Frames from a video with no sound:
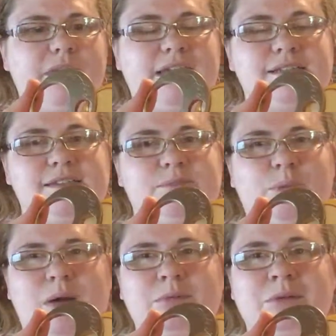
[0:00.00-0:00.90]
It's
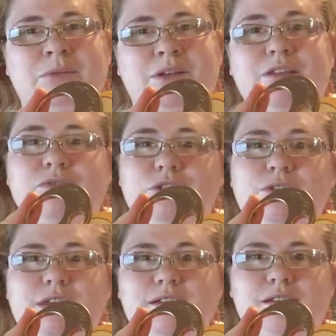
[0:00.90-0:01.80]
probably one of the few
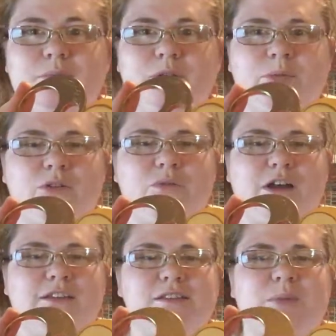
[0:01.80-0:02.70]
things on my
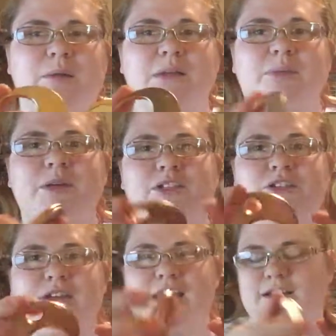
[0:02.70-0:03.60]
profile that's public, but
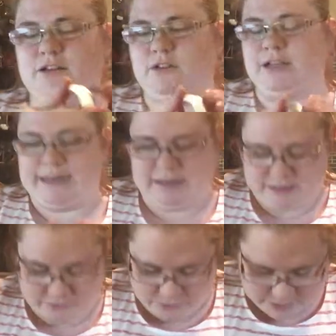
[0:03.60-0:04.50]
you can go look at it if